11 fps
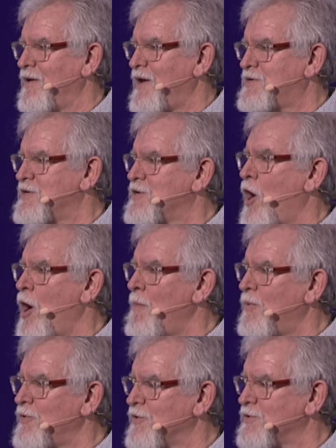He says,
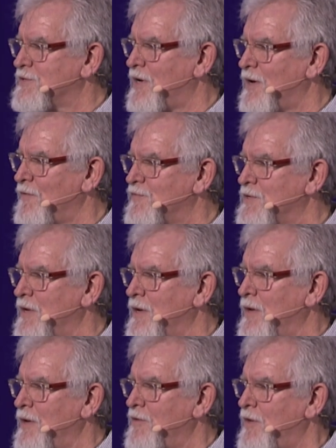Humble yourselves,
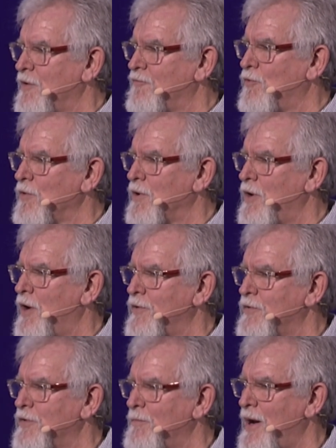therefore,
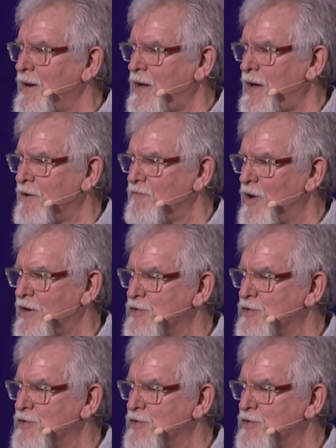under the mighty hand of God.